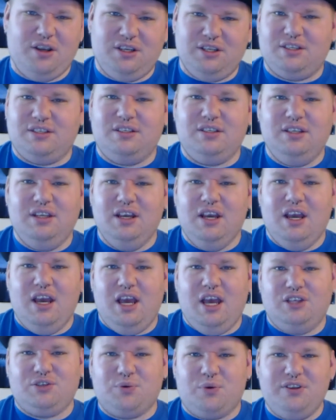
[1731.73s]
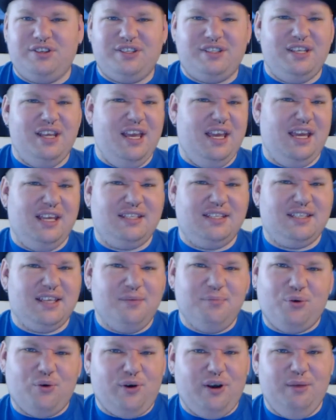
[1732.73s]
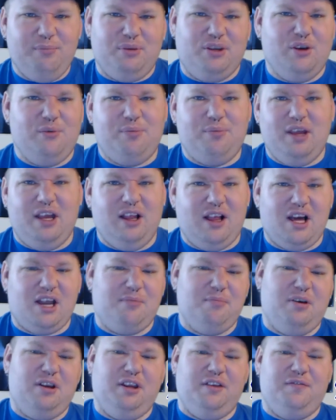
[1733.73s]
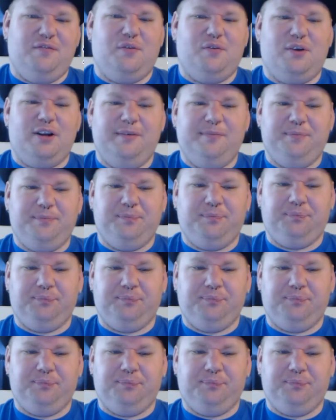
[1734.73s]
Just it's worth seeing at some point, but don't pay a lot of money for it.